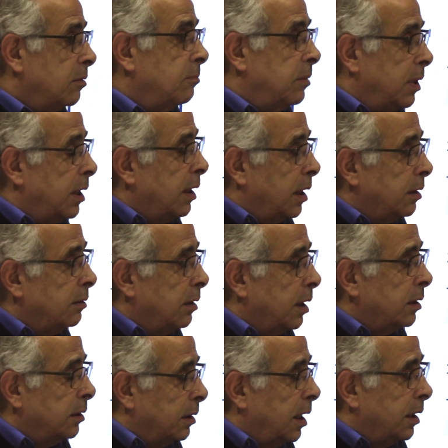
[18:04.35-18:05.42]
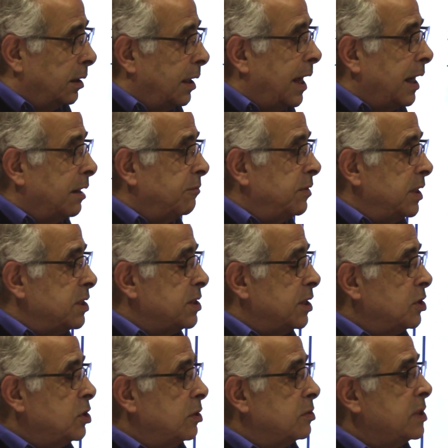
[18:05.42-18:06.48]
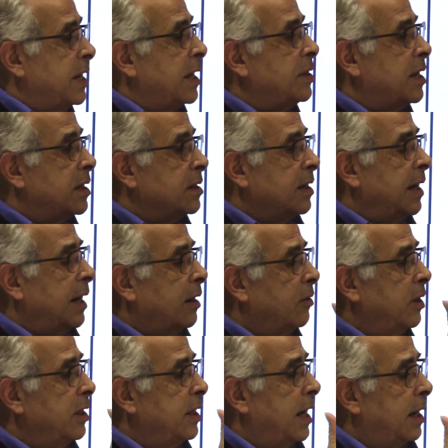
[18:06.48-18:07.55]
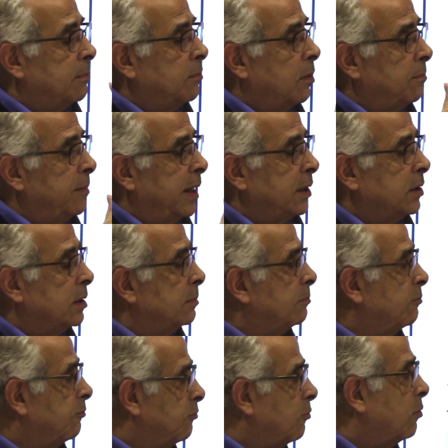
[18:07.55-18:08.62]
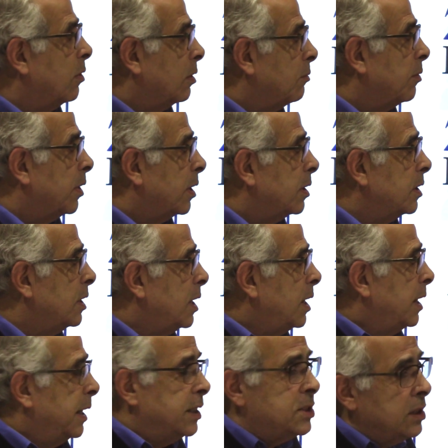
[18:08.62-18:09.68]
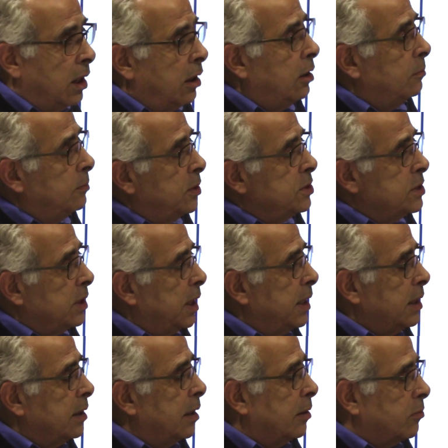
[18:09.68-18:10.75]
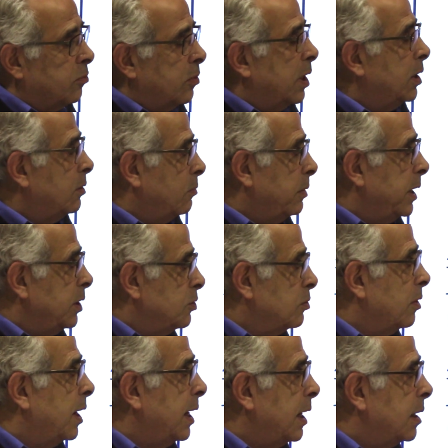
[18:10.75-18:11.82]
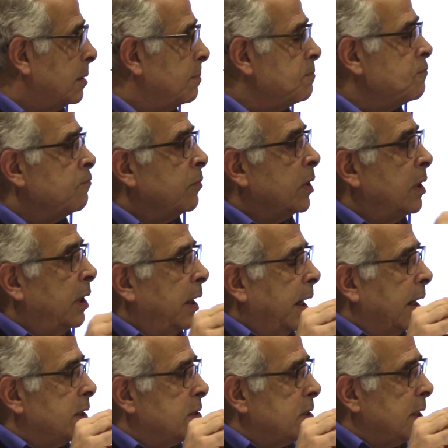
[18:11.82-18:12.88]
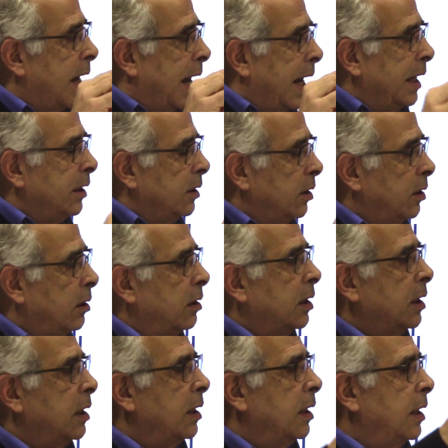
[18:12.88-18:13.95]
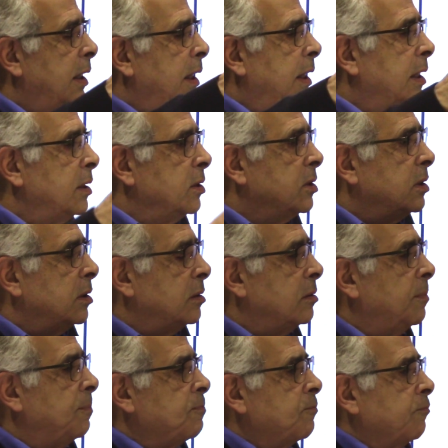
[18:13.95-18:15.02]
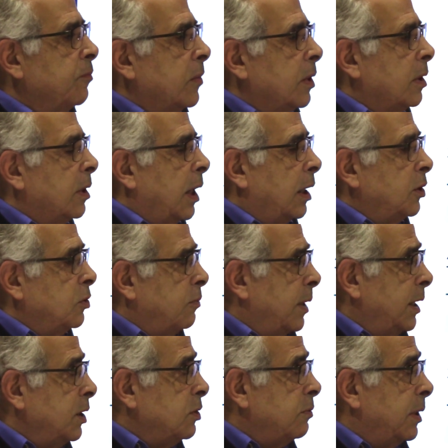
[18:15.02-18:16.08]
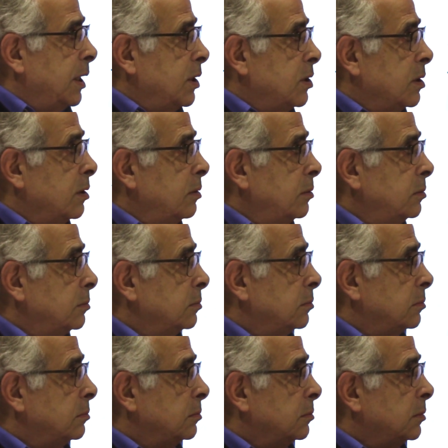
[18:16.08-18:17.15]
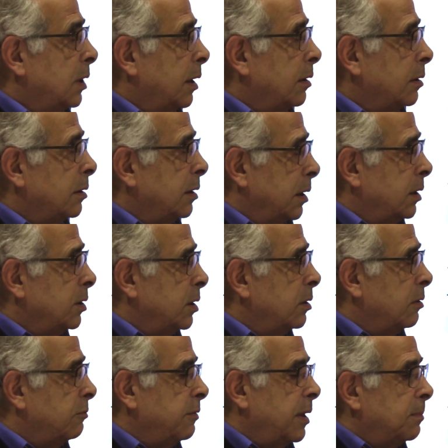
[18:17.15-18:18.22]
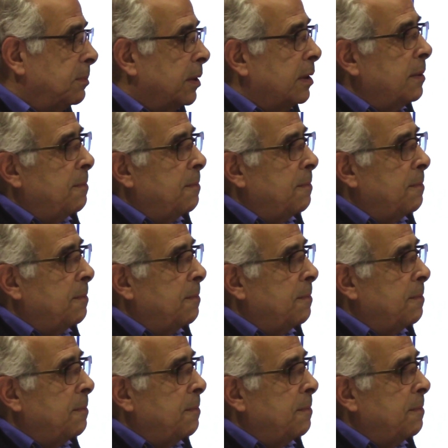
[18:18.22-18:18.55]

a lot of these issues, and then carry that momentum forward. It's almost like a runaway train. As I look into 2022, into November,